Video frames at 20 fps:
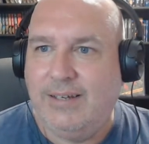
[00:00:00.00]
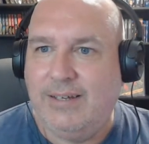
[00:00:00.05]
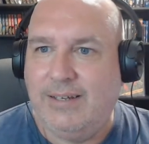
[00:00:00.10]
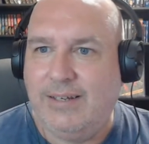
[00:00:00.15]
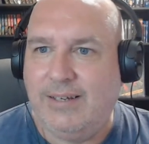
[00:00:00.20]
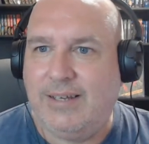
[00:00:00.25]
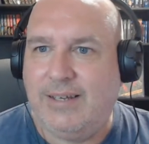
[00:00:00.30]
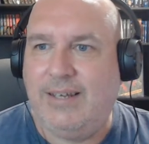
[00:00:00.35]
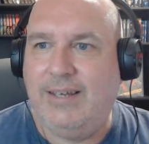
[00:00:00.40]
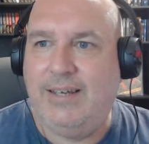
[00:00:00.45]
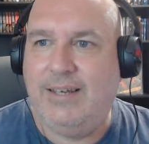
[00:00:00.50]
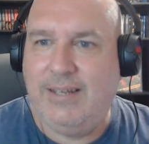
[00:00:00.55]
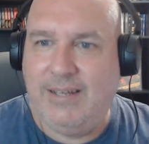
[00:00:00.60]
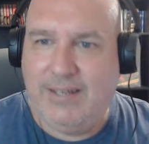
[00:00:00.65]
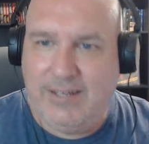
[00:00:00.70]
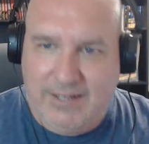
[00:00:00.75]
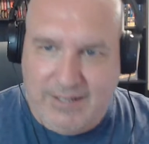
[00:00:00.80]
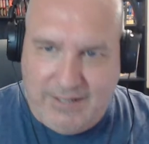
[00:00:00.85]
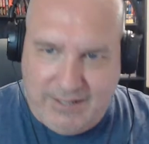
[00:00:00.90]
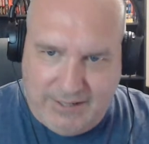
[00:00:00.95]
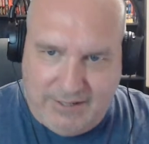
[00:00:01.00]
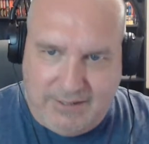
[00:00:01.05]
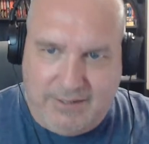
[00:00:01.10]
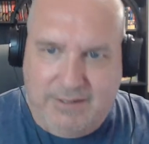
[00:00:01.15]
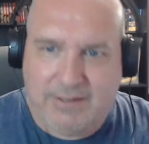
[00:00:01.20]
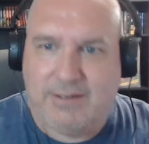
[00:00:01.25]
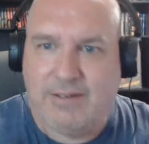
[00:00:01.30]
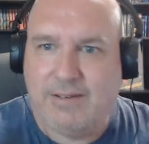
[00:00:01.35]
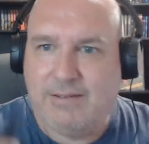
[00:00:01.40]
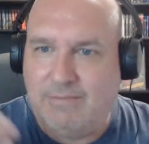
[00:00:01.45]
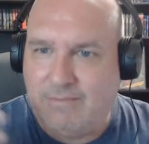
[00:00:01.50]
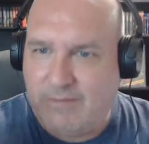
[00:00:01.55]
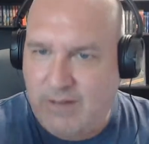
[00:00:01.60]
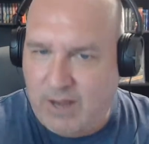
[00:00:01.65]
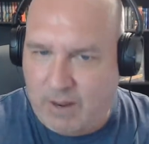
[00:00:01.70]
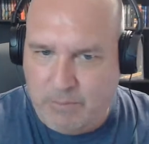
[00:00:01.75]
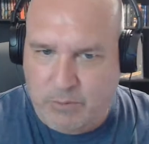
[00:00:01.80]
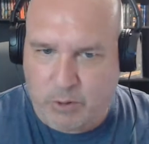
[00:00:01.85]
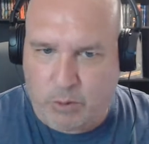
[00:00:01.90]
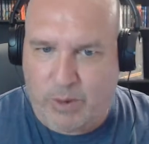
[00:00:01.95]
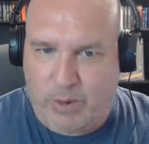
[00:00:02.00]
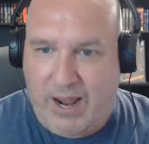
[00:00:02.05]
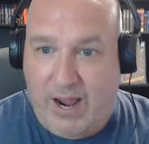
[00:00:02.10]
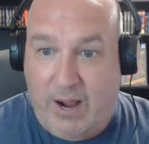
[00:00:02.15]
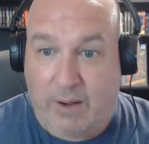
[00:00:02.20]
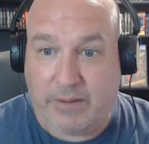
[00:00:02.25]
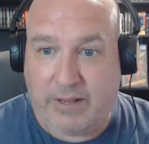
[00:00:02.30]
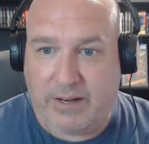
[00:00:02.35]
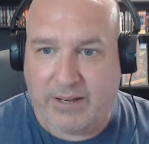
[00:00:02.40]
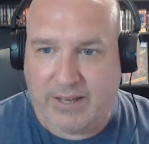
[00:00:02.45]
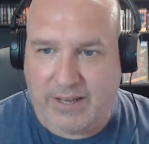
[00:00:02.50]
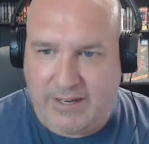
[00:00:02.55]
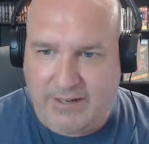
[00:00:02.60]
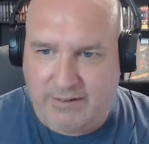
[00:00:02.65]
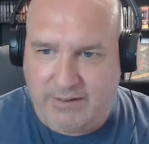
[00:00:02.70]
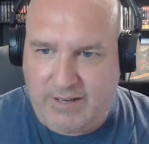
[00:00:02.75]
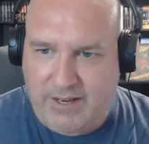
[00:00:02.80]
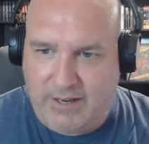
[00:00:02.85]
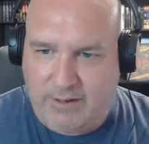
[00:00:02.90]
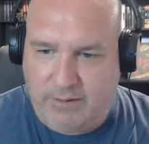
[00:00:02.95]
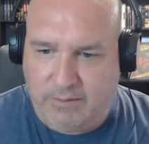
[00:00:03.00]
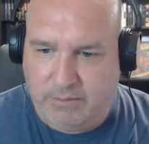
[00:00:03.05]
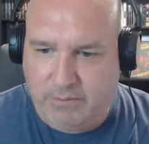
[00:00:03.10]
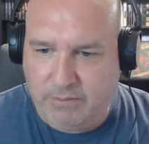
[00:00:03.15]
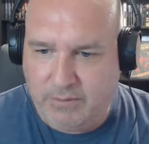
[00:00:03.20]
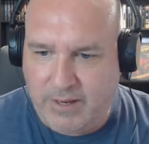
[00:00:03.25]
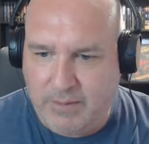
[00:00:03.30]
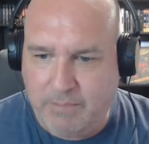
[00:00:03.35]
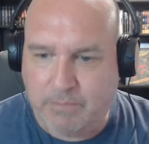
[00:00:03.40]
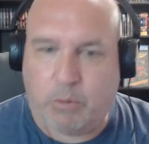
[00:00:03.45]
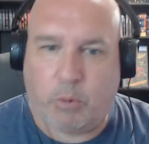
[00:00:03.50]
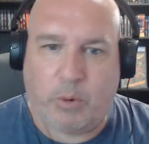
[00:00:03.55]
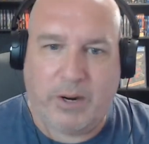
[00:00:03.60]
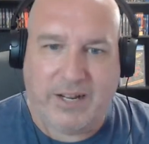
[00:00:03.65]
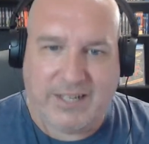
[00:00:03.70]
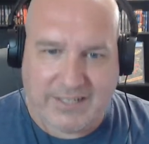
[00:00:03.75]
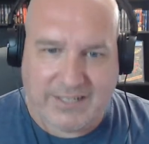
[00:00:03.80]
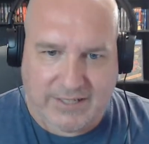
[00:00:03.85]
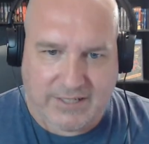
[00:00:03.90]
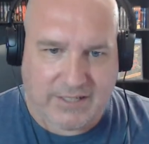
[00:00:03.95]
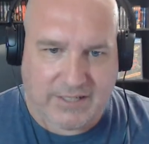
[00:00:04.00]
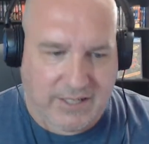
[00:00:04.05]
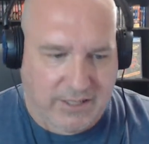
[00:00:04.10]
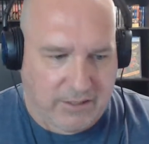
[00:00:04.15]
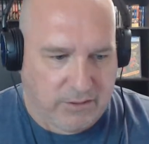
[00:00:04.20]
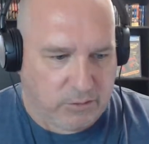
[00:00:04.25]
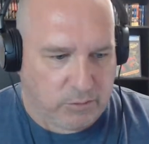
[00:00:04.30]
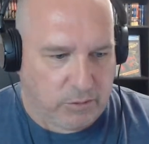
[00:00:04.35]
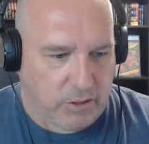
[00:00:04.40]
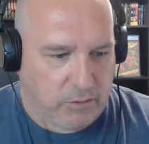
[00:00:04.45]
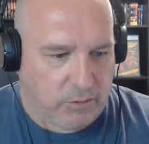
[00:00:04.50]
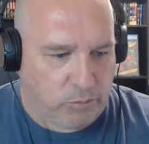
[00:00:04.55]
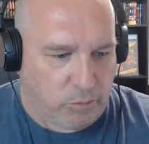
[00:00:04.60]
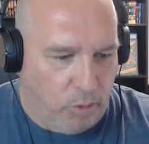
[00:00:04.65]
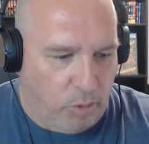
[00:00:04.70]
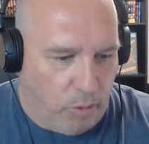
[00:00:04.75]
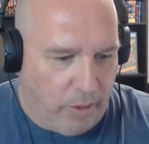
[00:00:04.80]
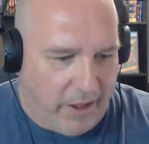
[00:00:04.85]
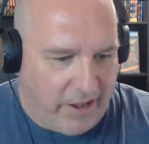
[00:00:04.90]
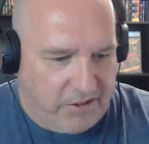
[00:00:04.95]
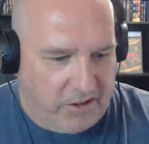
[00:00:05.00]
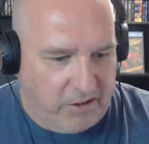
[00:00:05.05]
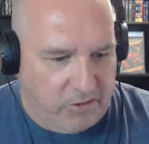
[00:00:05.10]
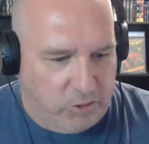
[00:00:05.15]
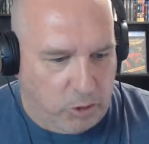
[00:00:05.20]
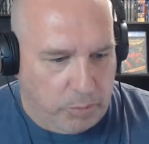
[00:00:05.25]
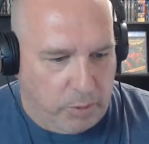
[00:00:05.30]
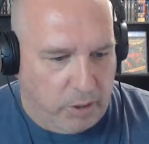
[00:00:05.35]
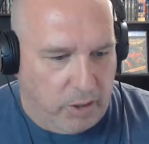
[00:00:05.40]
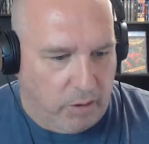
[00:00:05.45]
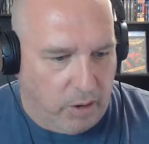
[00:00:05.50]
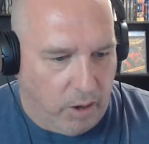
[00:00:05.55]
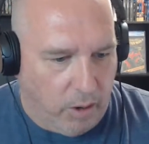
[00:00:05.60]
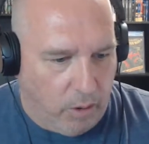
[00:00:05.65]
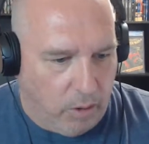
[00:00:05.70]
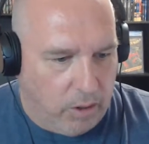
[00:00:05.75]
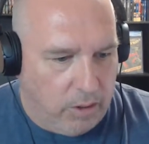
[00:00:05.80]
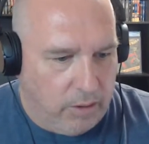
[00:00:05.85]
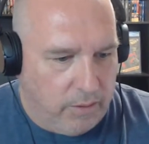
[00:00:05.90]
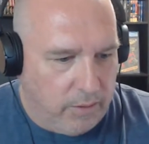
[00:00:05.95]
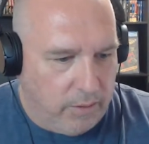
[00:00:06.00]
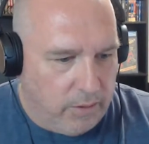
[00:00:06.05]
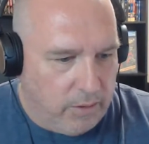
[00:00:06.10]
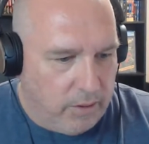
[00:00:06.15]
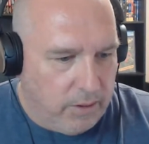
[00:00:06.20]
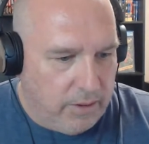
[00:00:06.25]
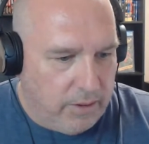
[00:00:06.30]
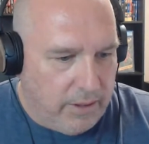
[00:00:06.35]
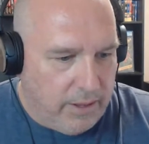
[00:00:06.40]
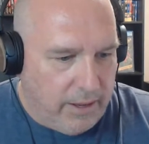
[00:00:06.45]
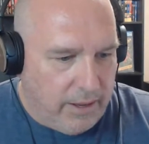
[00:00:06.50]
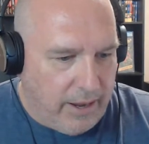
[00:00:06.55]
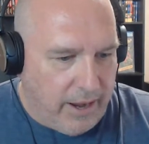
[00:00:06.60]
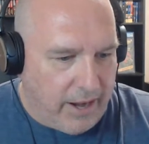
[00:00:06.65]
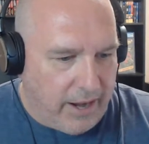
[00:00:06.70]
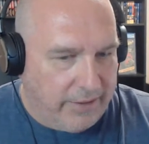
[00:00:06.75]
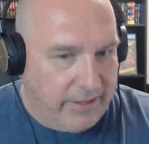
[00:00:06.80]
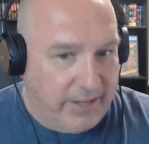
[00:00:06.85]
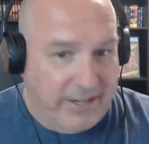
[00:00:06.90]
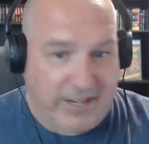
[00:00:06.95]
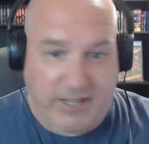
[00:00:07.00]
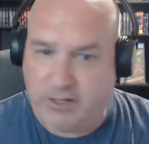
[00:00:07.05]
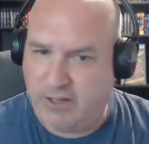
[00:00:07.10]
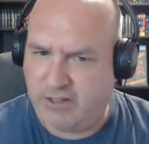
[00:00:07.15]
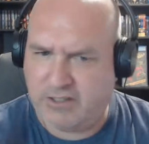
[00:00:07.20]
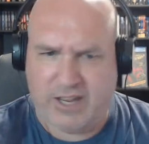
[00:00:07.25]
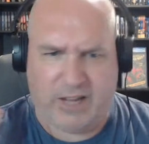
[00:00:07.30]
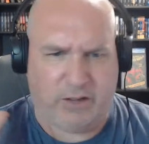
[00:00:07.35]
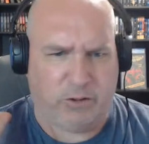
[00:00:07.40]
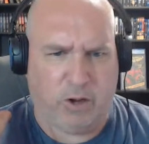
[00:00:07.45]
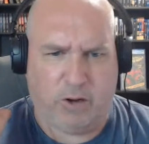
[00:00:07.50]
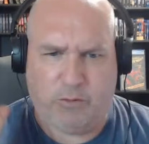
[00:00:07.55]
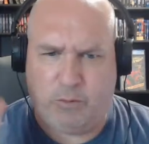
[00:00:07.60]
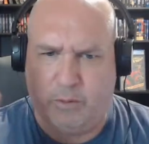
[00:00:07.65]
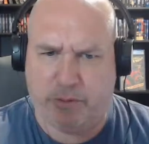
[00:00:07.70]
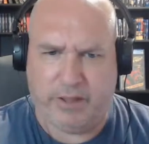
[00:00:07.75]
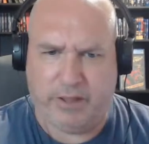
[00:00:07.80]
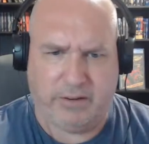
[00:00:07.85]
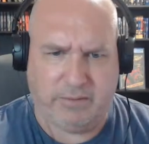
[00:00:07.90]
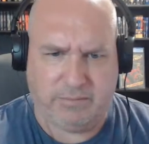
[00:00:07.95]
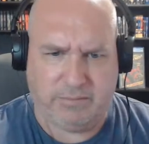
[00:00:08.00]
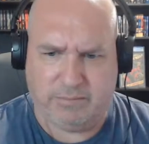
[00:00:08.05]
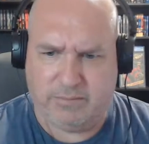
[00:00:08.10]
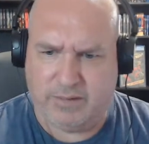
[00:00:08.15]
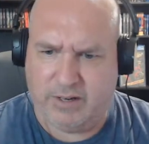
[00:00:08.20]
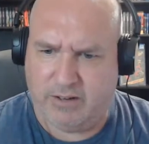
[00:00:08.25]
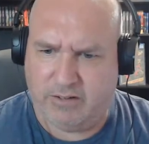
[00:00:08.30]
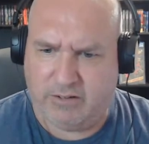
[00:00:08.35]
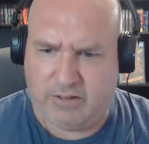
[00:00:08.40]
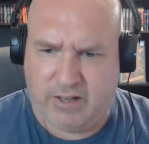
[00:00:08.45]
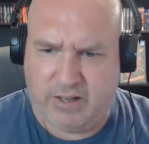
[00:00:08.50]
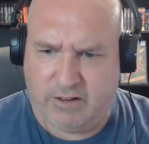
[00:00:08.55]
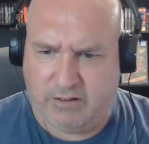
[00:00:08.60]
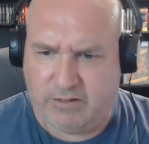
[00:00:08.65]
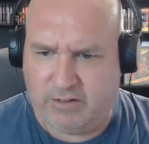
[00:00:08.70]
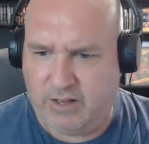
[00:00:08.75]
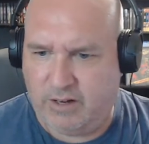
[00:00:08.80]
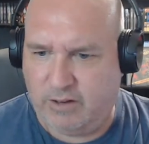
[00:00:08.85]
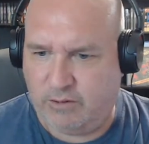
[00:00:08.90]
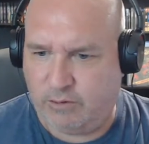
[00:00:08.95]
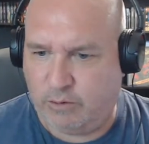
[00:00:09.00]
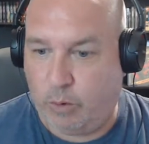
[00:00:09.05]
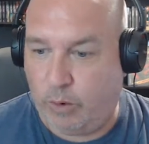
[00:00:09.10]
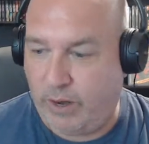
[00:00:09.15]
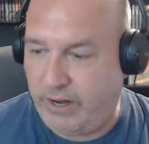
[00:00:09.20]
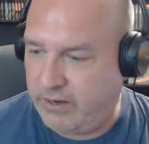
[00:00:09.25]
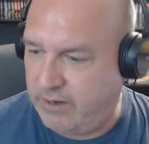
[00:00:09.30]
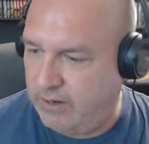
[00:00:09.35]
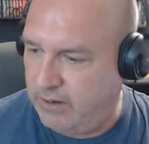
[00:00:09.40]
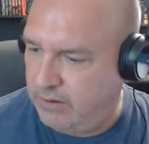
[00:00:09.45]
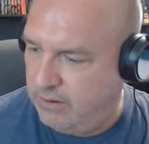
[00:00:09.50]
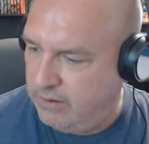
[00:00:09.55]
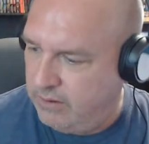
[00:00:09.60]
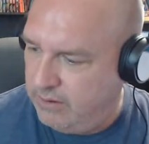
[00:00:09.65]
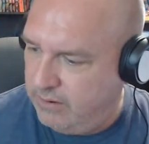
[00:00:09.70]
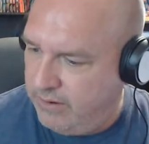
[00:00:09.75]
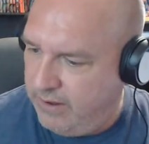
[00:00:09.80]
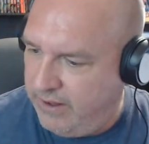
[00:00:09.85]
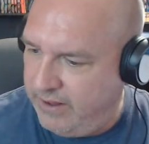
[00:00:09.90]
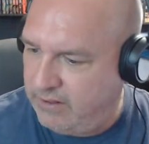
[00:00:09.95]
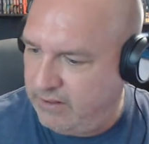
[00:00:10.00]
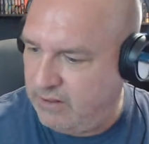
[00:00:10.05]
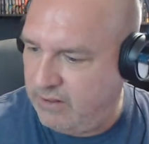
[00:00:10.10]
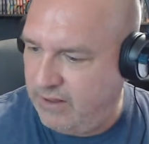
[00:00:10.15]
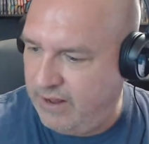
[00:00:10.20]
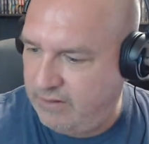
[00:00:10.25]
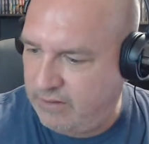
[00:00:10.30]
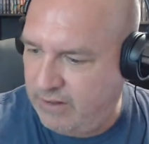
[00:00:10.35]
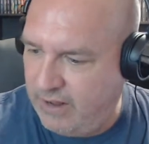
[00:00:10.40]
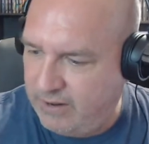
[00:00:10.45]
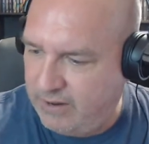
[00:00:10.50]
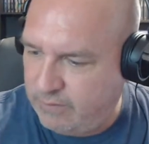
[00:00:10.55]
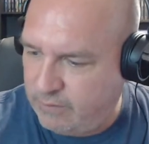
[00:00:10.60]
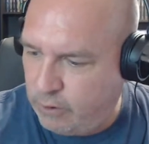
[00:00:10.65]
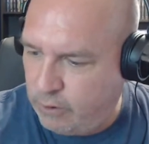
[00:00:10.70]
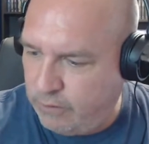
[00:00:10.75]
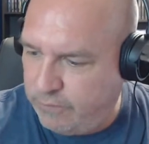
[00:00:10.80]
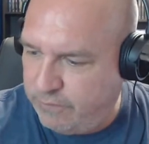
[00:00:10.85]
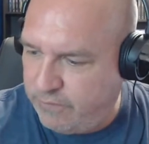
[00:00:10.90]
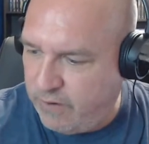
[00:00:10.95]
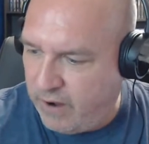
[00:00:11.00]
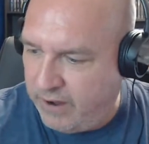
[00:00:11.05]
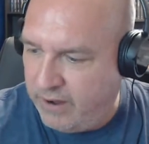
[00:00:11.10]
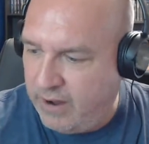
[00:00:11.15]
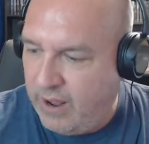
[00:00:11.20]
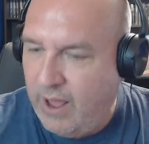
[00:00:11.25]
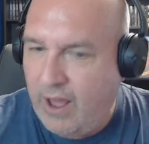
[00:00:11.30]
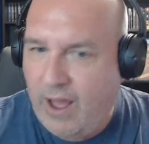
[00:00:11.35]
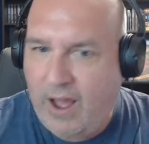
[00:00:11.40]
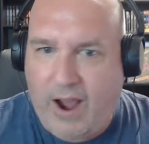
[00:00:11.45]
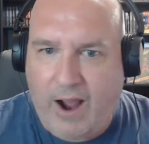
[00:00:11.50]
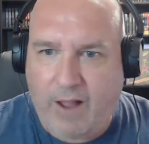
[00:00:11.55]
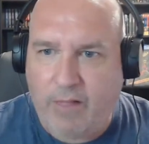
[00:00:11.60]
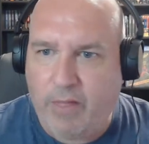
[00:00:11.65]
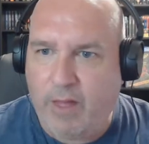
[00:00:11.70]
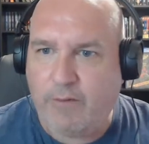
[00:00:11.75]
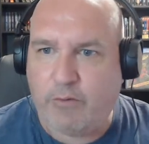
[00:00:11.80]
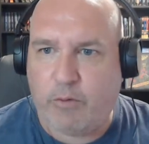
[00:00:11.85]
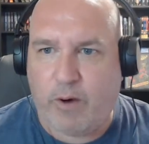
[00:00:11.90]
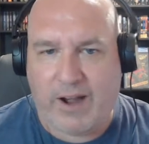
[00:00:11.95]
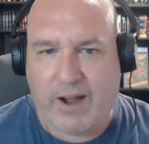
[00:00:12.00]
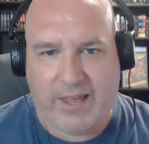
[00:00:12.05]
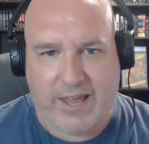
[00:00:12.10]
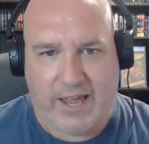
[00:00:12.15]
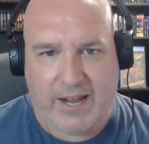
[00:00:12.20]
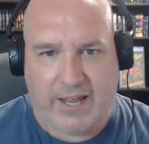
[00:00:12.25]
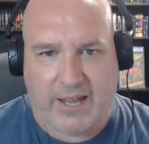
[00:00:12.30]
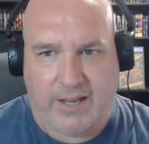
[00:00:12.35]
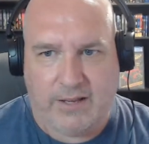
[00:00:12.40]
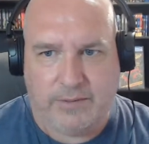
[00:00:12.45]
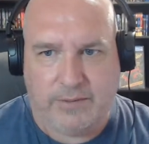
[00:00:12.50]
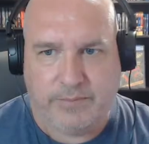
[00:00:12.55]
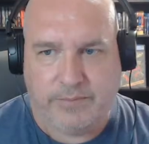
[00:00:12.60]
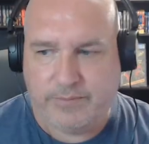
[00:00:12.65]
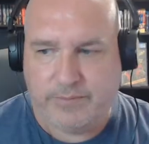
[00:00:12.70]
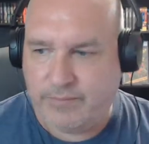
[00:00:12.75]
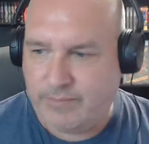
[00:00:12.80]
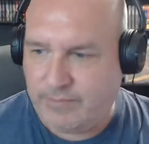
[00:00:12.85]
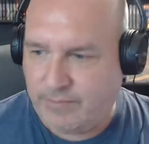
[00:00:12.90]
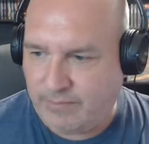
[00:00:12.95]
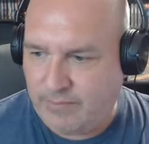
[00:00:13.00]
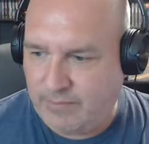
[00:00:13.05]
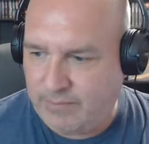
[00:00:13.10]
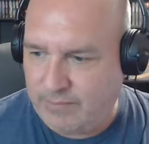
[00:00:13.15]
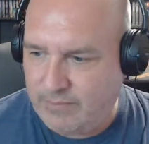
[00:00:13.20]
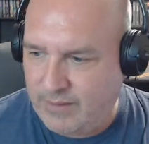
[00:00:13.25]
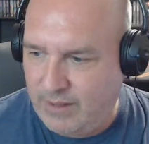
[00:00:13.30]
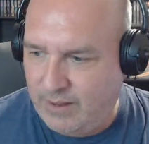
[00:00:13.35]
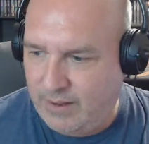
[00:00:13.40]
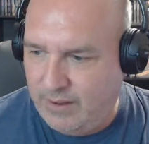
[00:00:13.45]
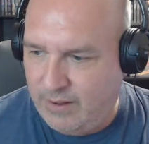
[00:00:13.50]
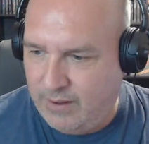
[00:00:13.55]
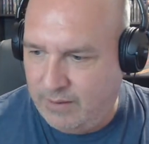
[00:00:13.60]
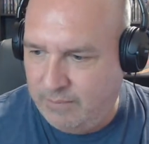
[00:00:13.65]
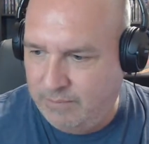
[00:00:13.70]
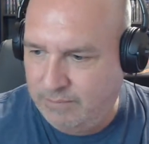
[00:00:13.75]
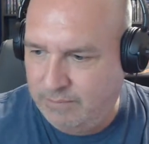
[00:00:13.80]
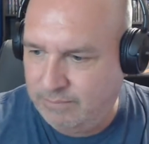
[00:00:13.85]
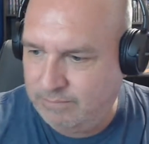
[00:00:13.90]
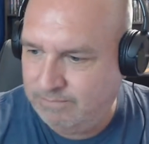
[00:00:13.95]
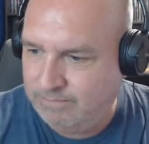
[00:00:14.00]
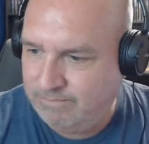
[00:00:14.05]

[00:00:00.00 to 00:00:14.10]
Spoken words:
he comes around and he embraces his role as a superhero, and then he just takes off with it. It is great. It's good fun. I love writing Eddie. Um,